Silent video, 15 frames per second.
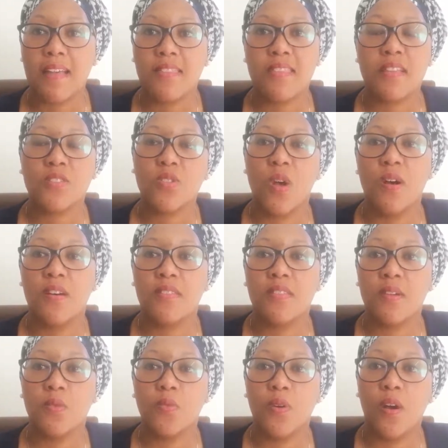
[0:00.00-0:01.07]
things are
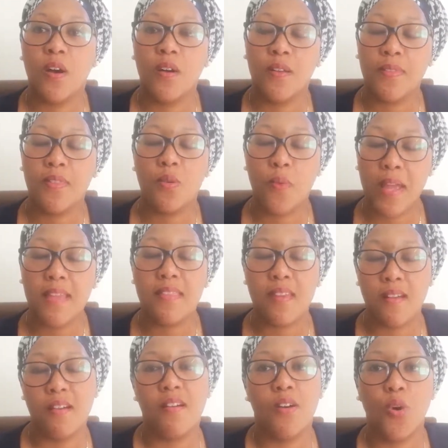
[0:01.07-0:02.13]
the way
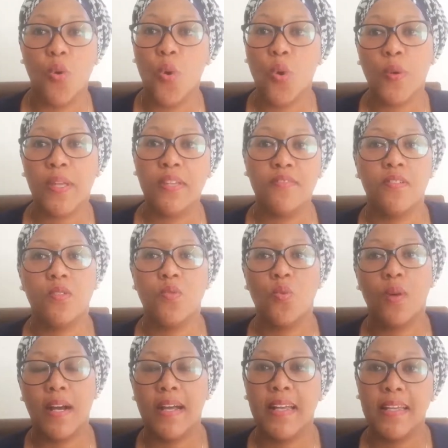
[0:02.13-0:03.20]
they are, or even
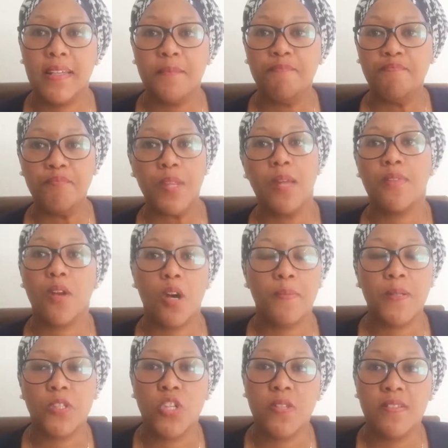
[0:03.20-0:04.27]
why the
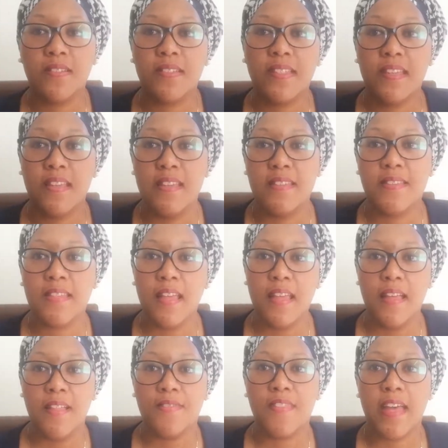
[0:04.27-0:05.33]
opportunities
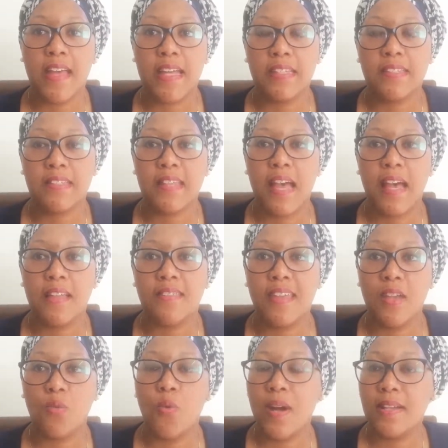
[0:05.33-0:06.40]
that
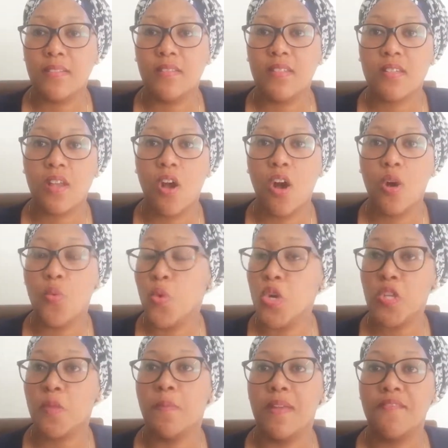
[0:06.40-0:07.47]
they want are
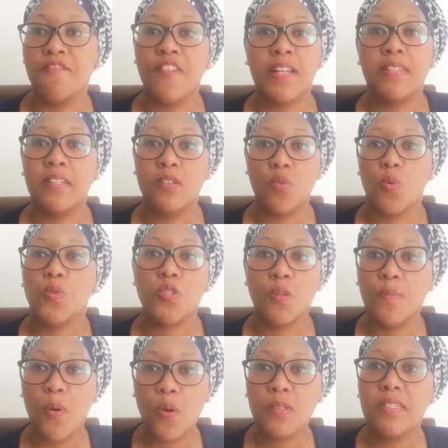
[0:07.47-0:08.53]
worth being funded or
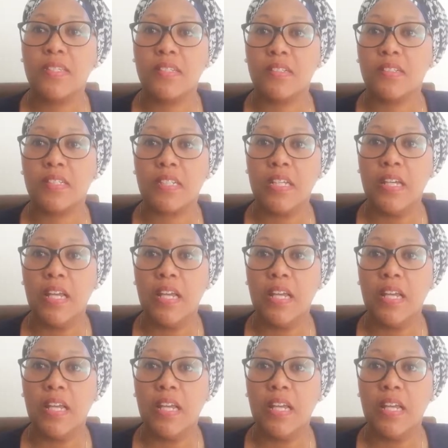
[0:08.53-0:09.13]
supported,